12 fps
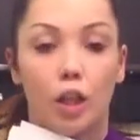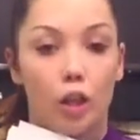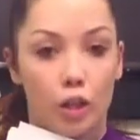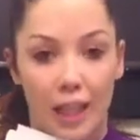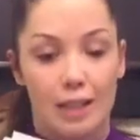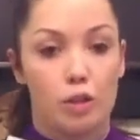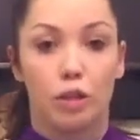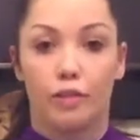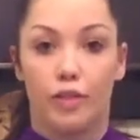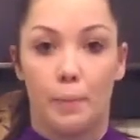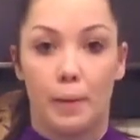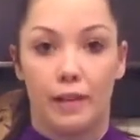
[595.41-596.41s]
let's look
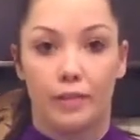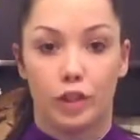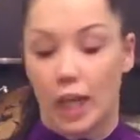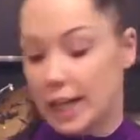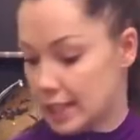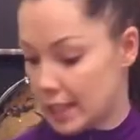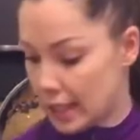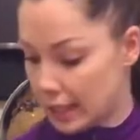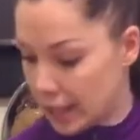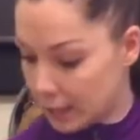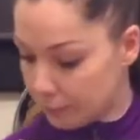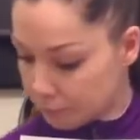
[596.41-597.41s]
for a bit of variety in
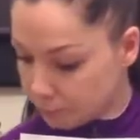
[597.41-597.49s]
there.